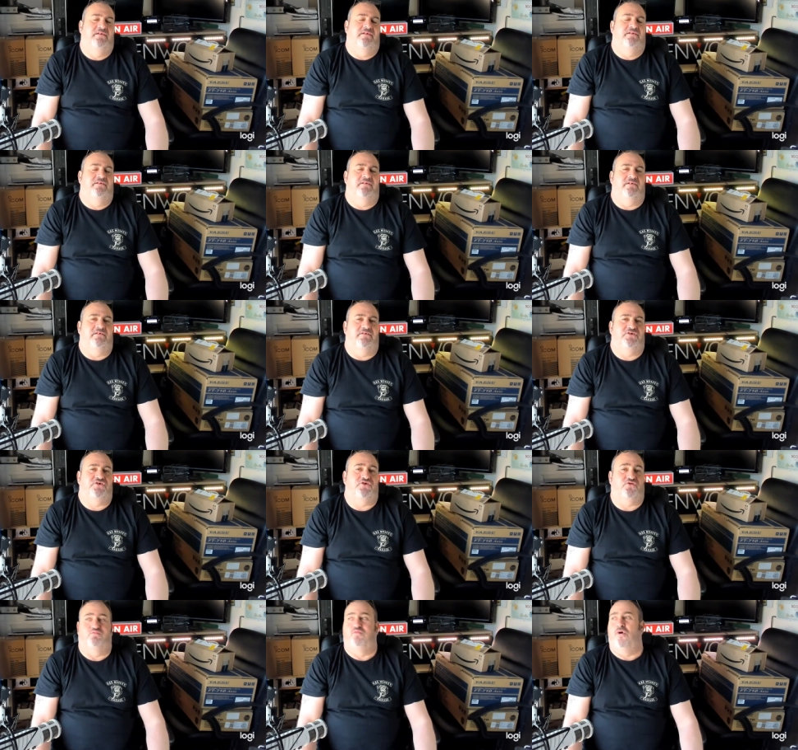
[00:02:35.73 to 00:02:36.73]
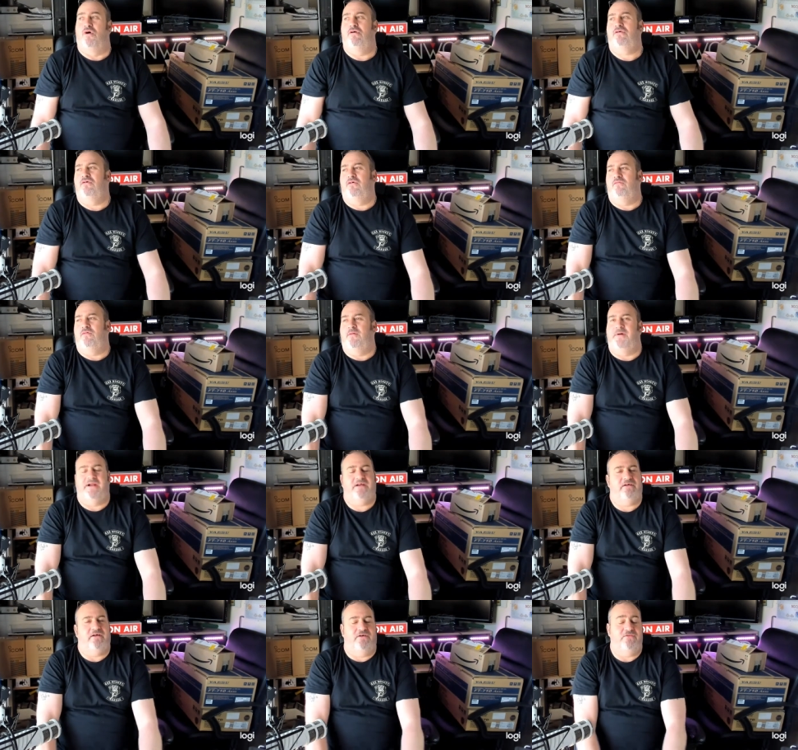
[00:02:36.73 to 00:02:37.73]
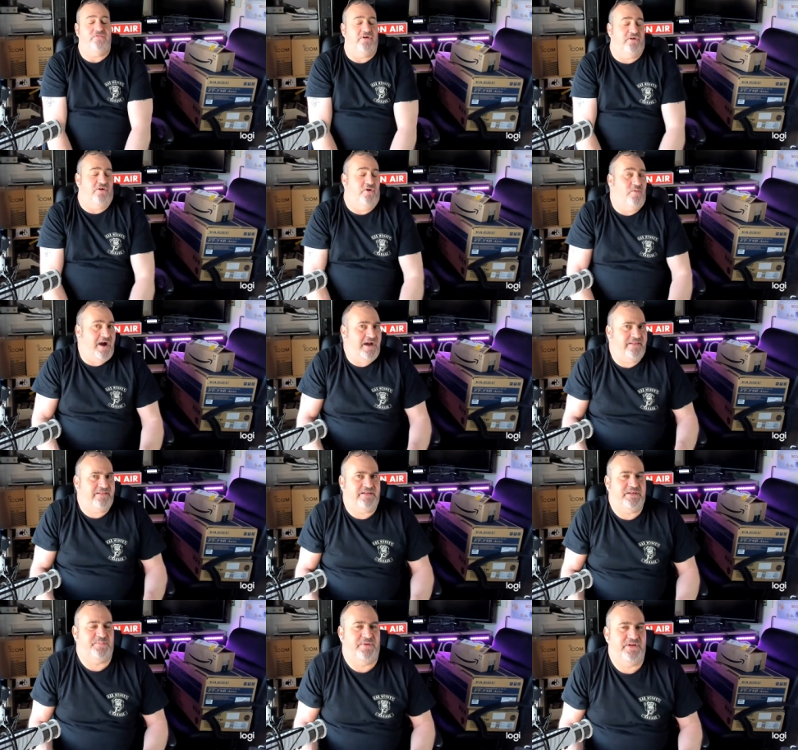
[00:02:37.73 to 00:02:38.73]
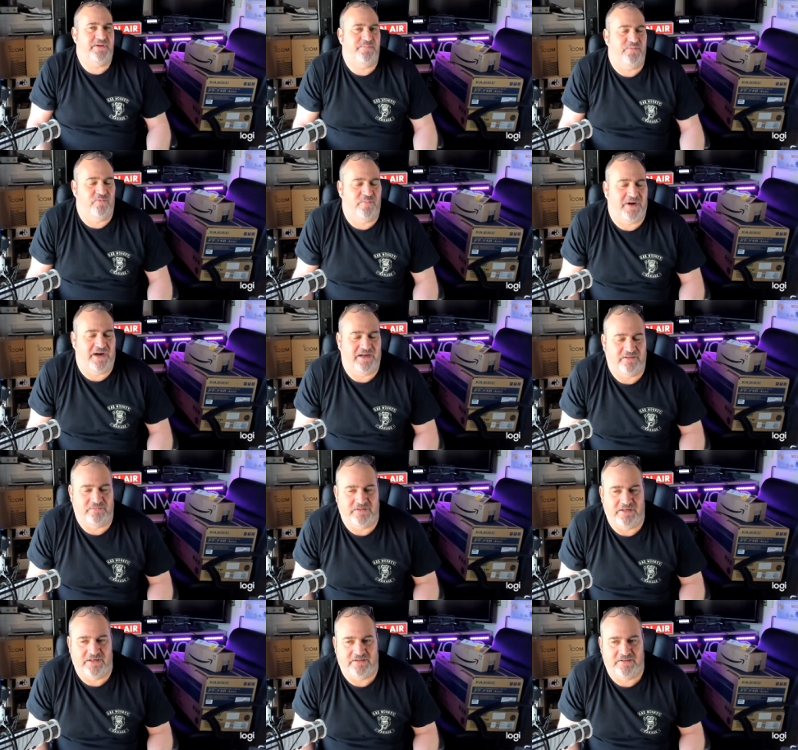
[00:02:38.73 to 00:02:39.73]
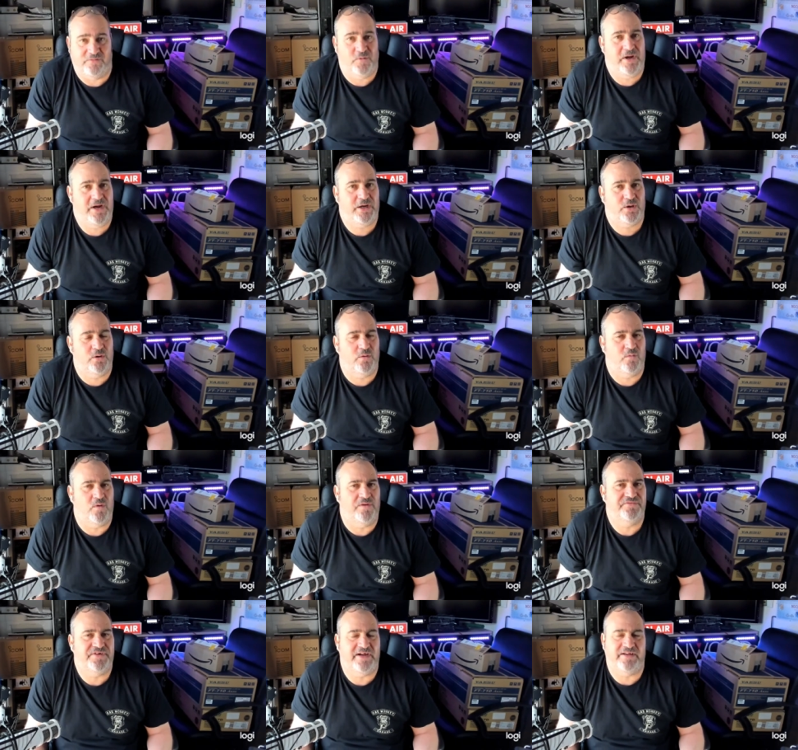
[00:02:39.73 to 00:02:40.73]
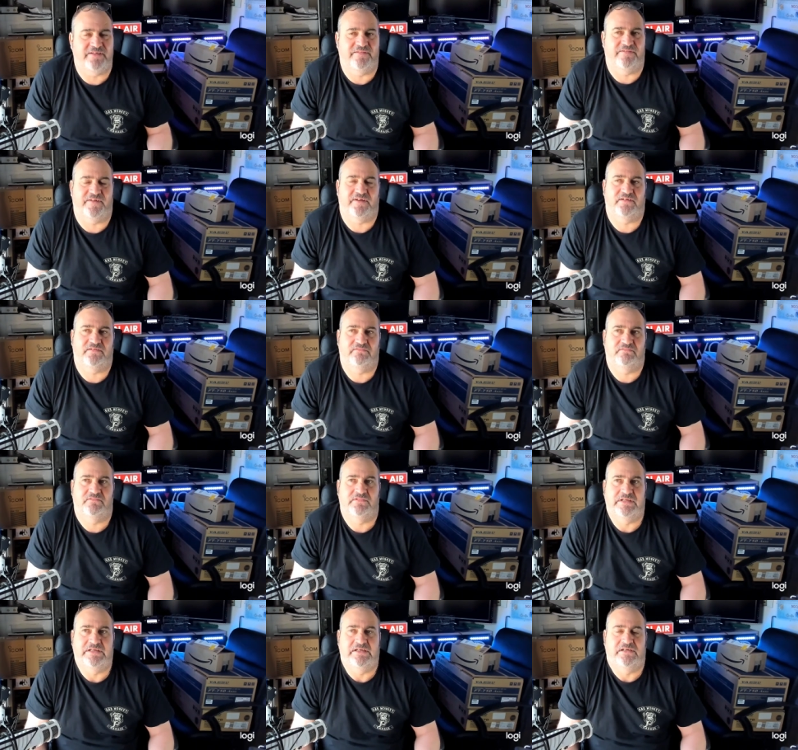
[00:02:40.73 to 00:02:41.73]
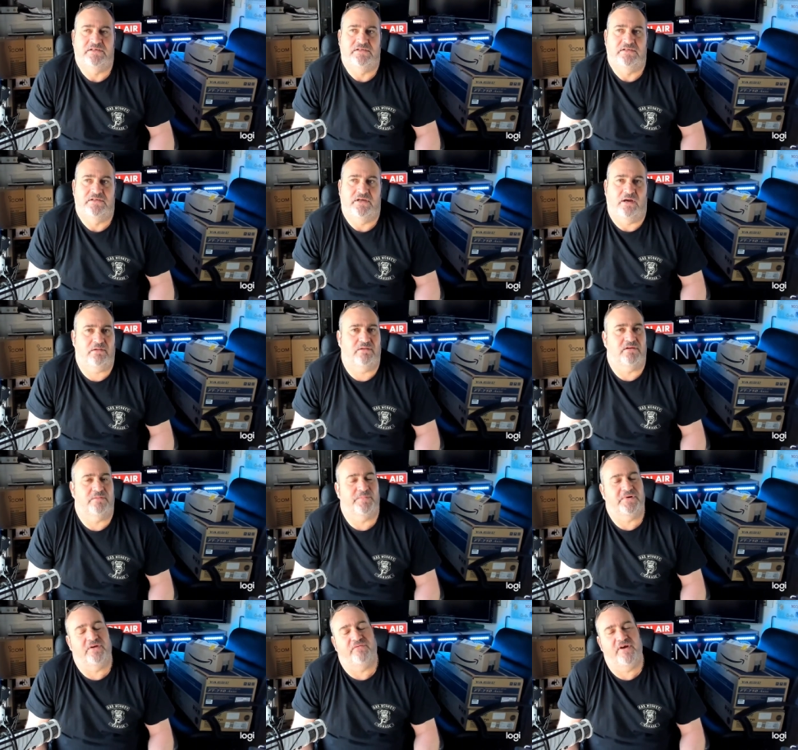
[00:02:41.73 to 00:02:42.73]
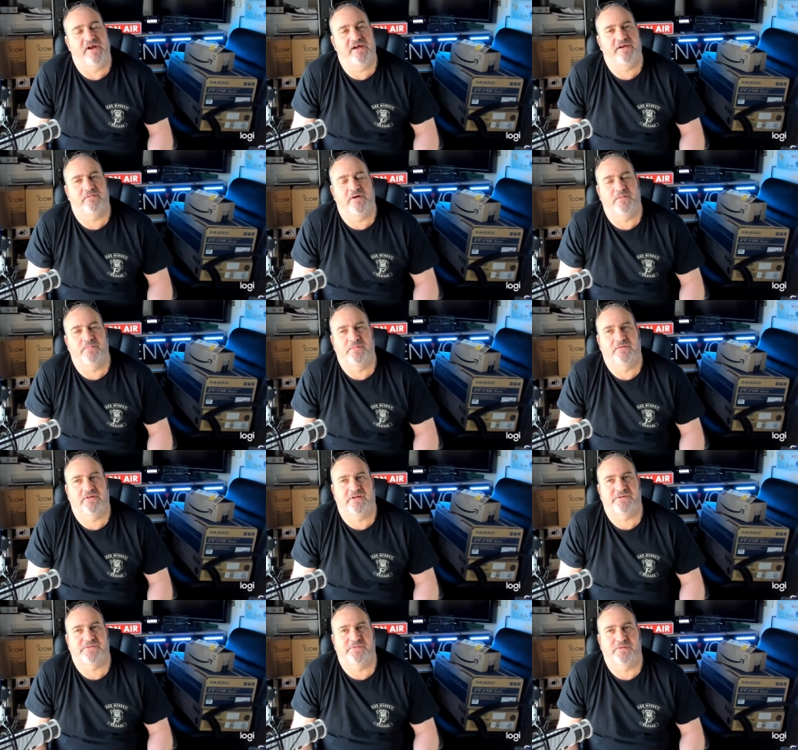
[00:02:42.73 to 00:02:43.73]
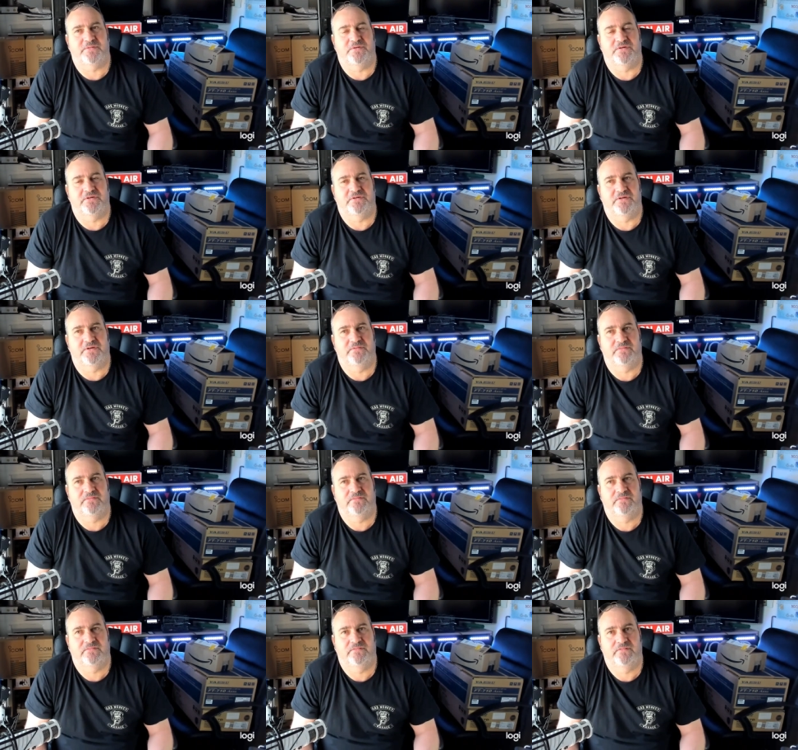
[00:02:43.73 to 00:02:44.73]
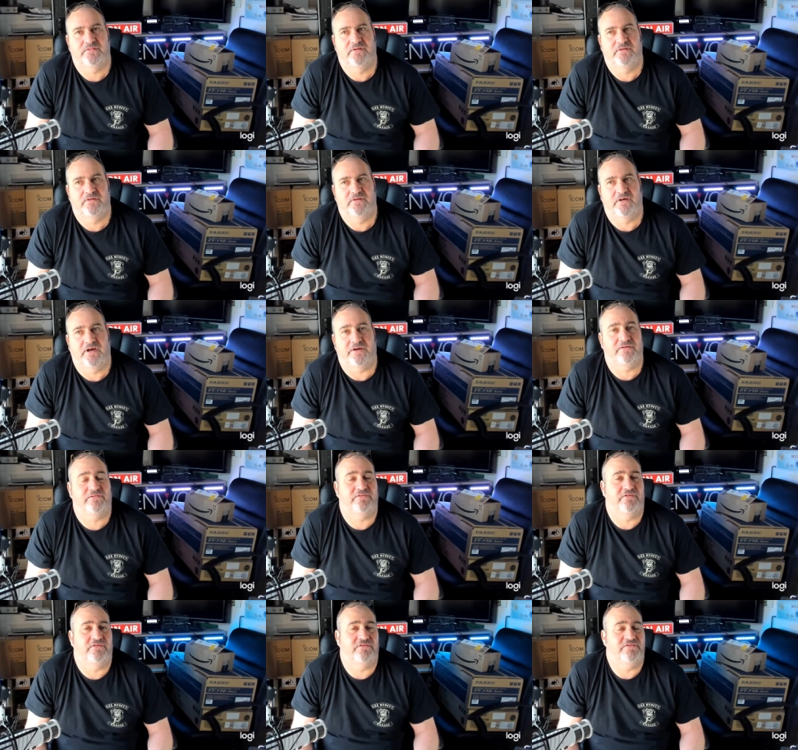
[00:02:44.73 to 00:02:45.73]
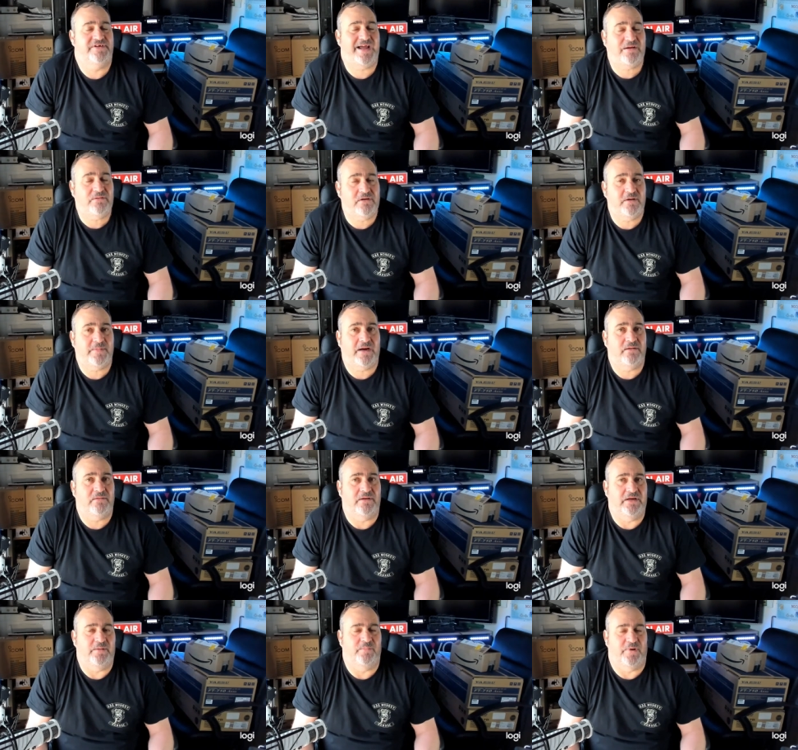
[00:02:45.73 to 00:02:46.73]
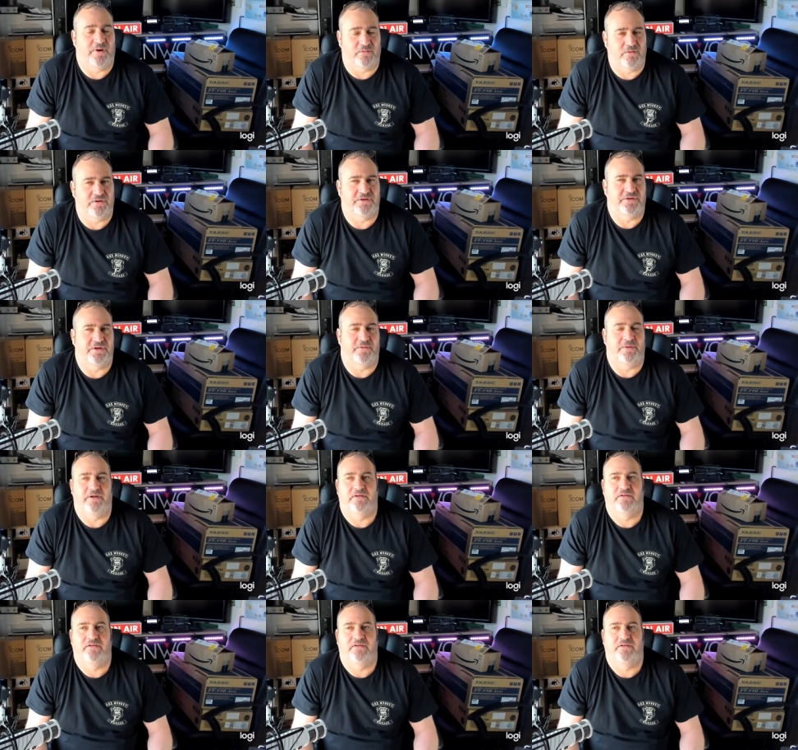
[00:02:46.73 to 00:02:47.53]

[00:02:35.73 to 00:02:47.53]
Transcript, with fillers: You know, you just walk up one man. Who, who are these people, by the way? They wake up one day and think, I'm going to be a radio one. That's what I'm going to do. I don't know nought about it, but I'm going to do it.